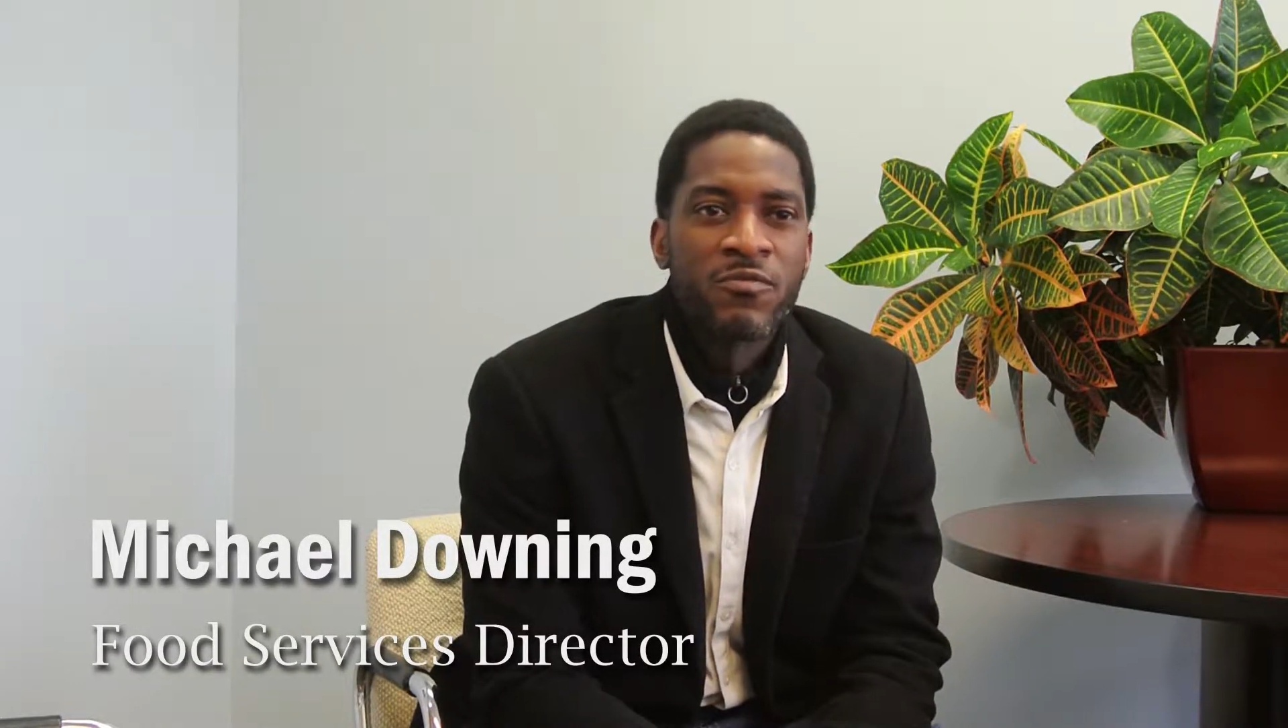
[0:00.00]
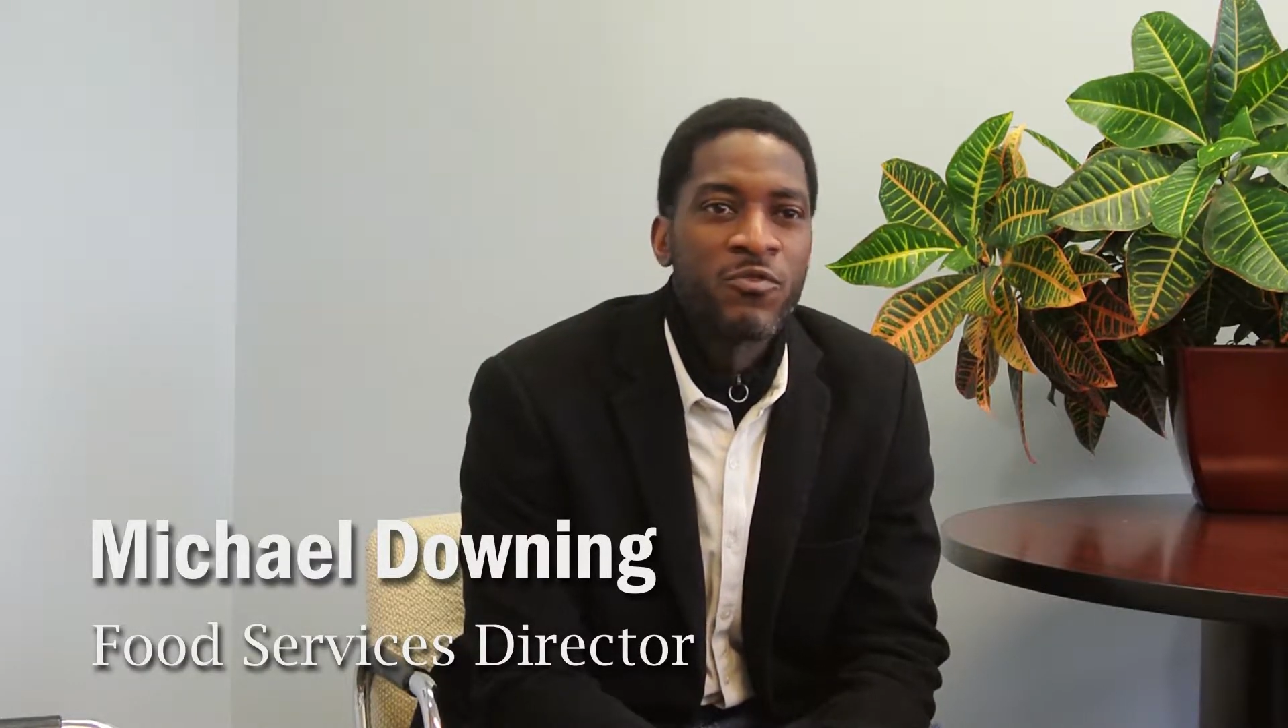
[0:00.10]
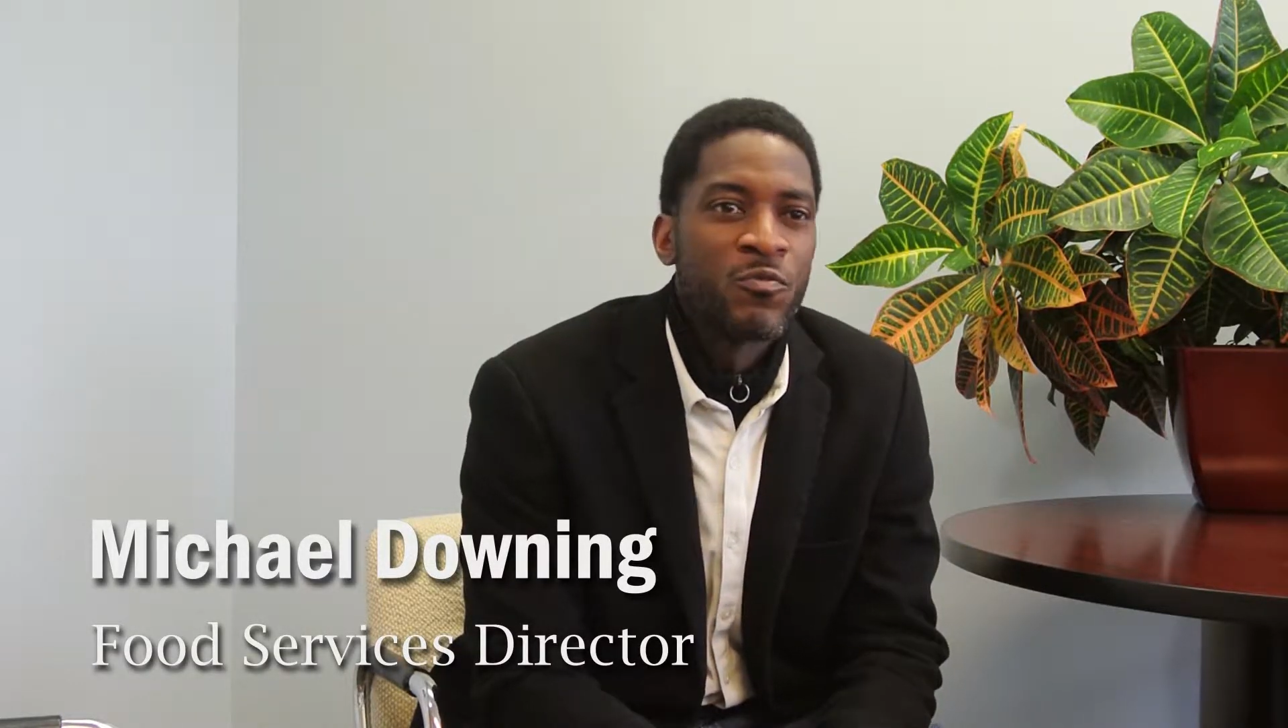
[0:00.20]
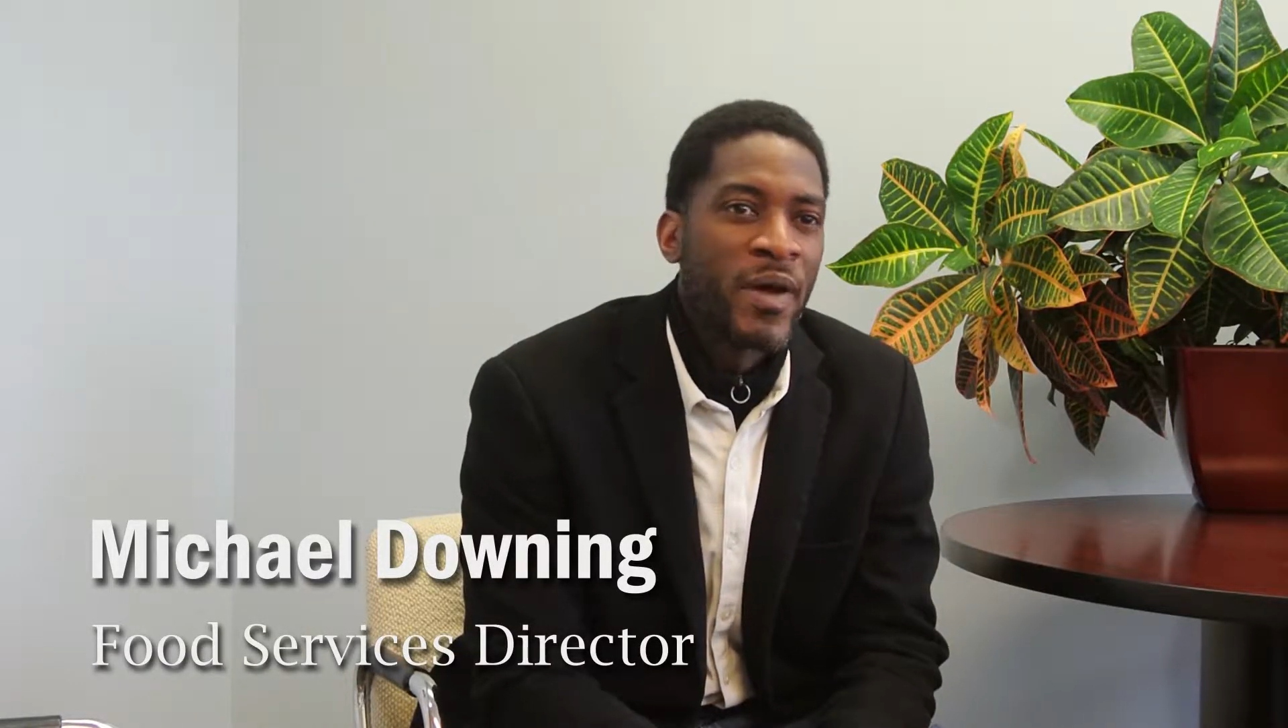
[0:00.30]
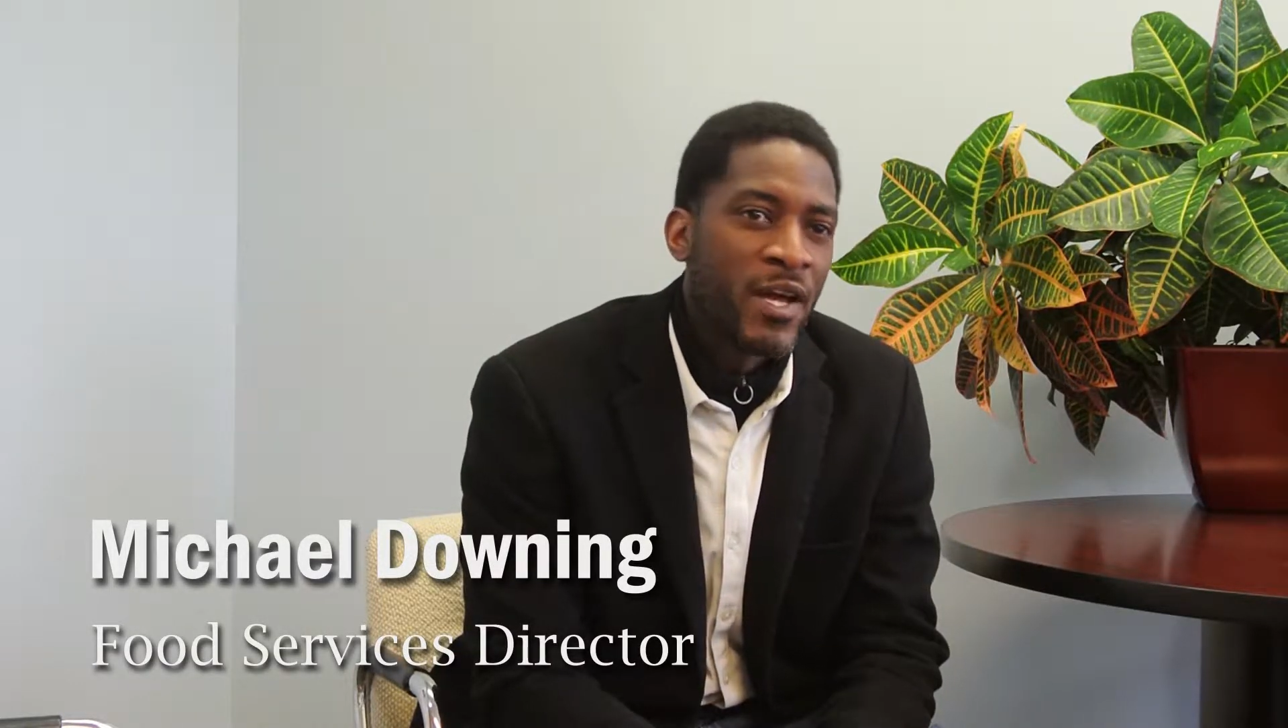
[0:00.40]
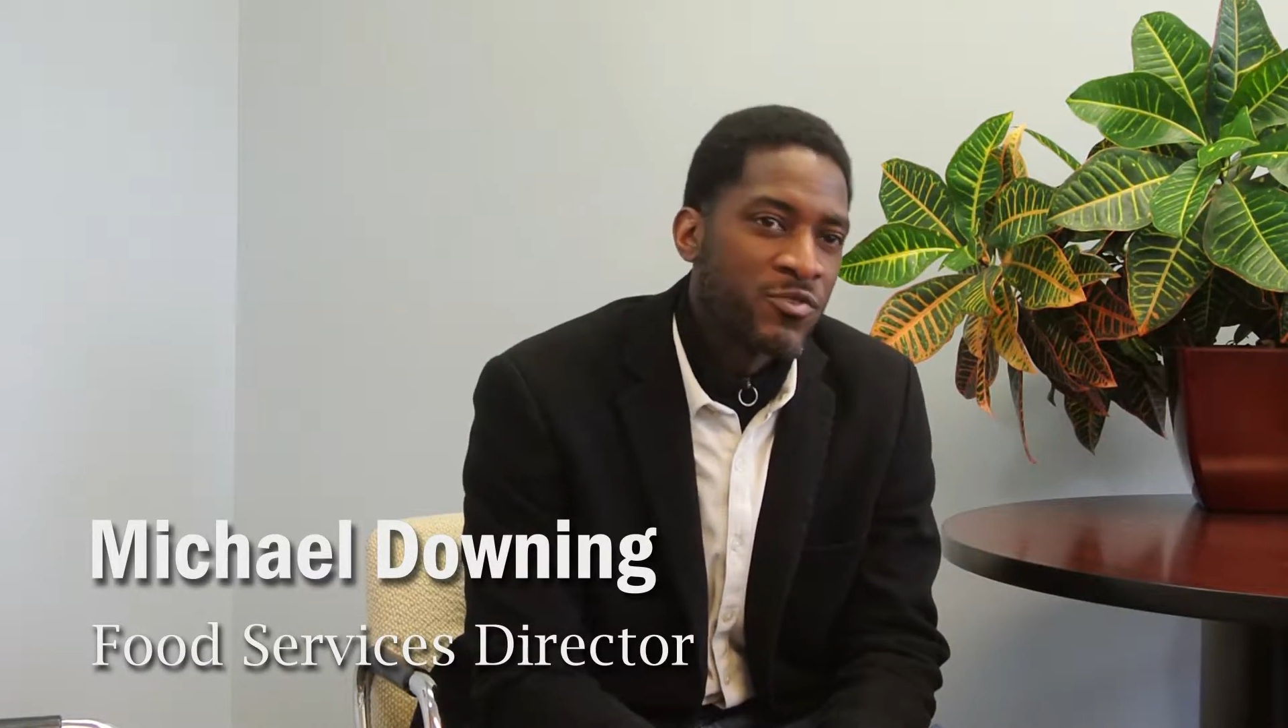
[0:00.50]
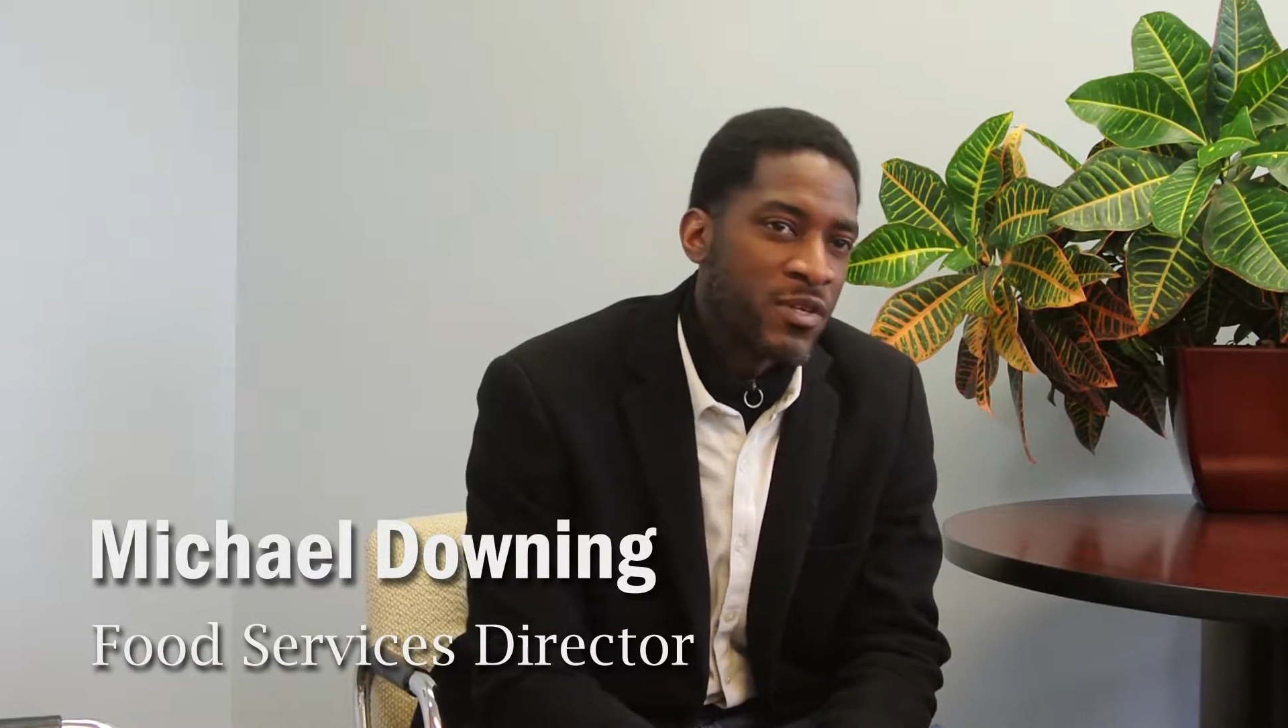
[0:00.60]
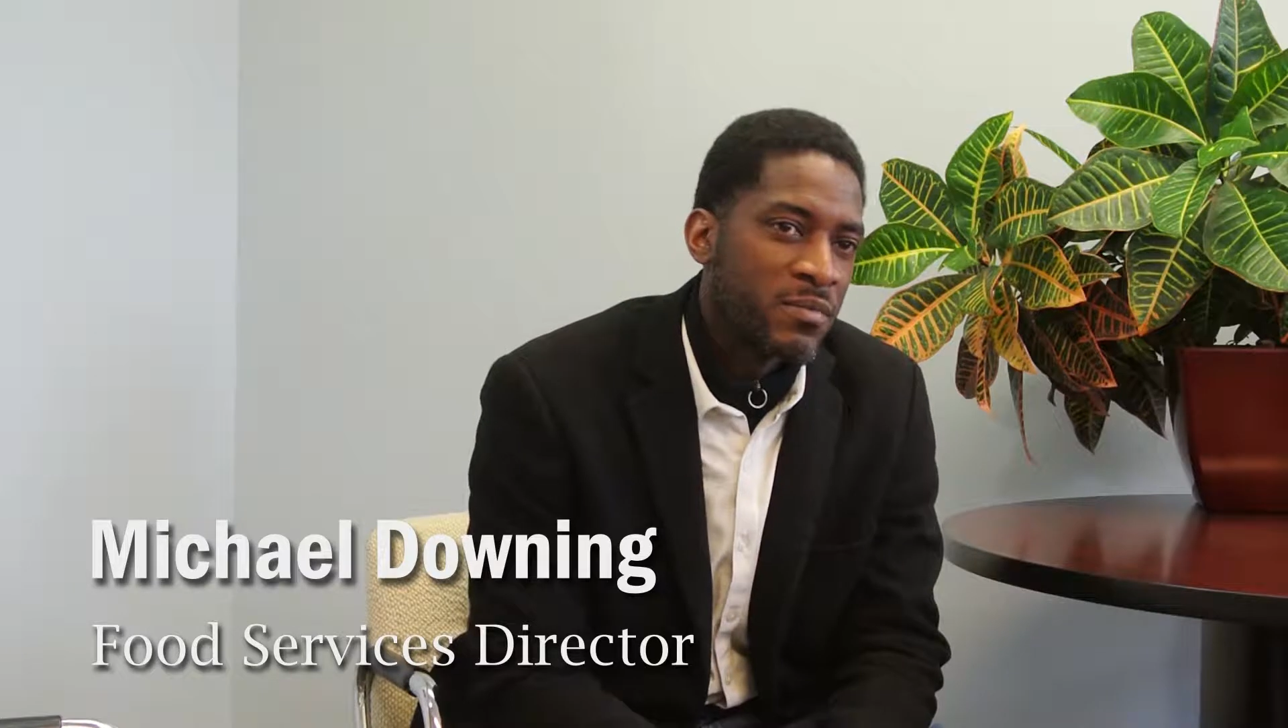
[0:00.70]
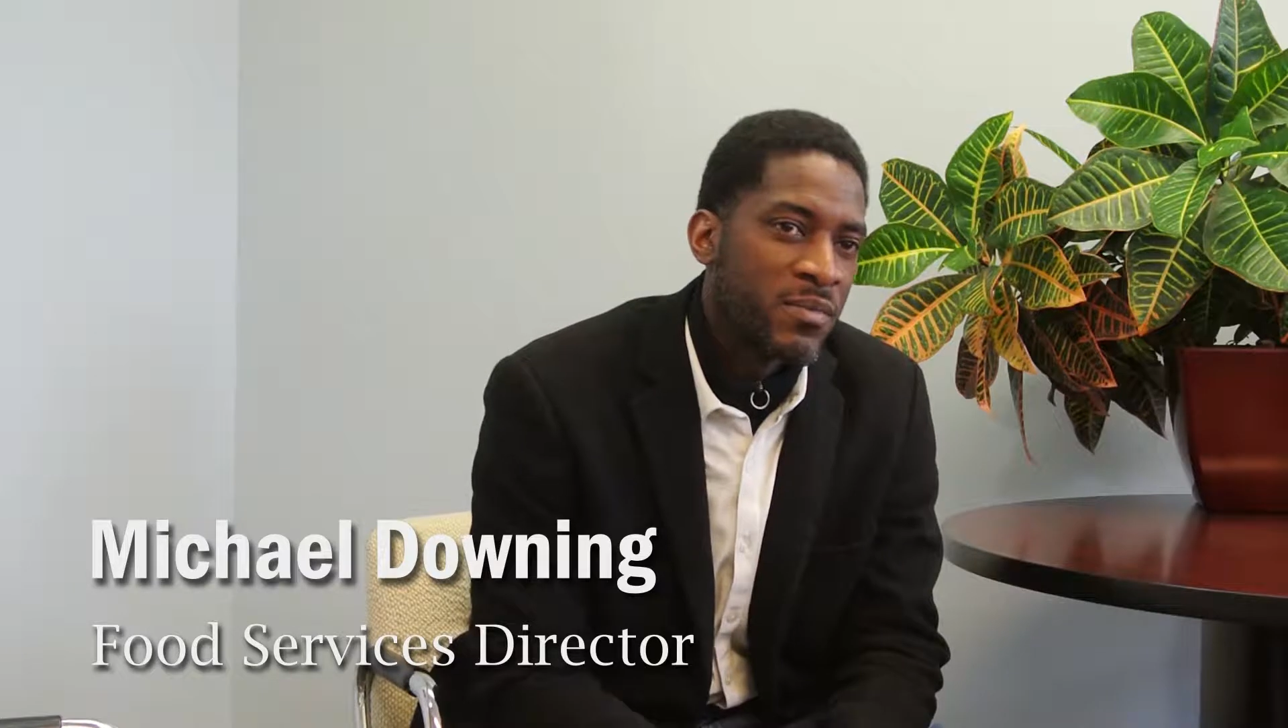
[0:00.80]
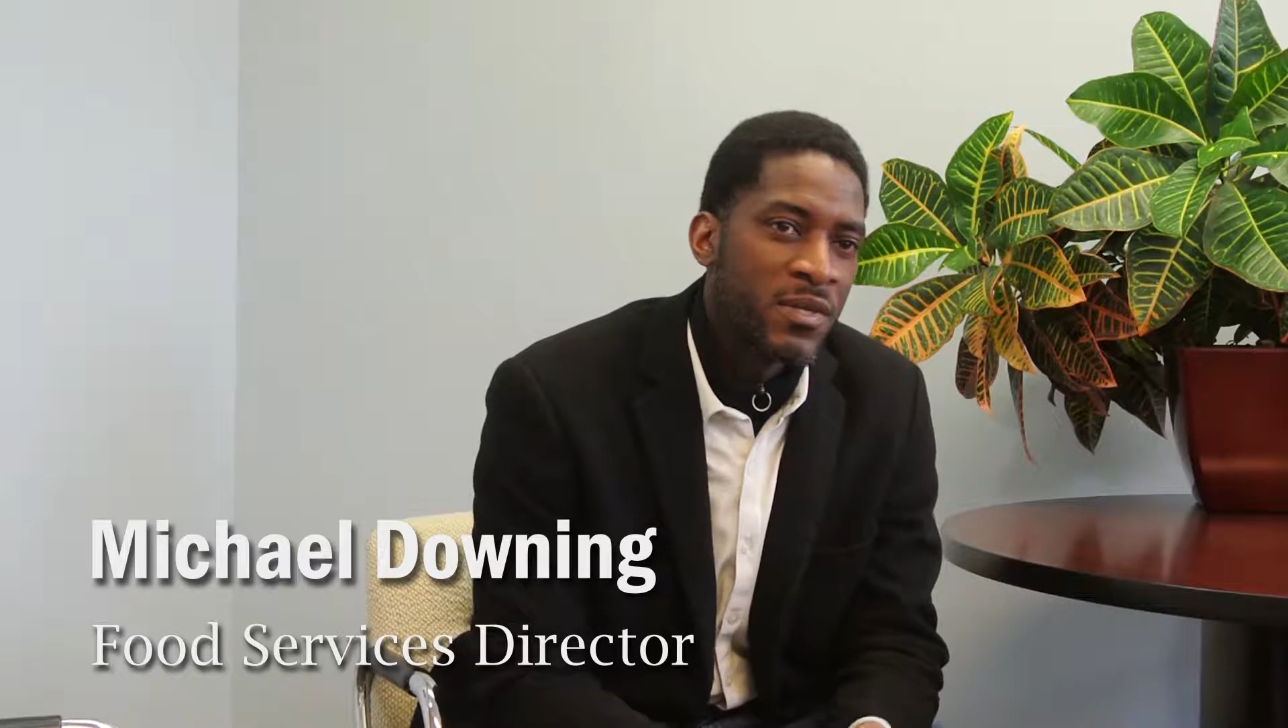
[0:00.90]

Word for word: Food Pantry.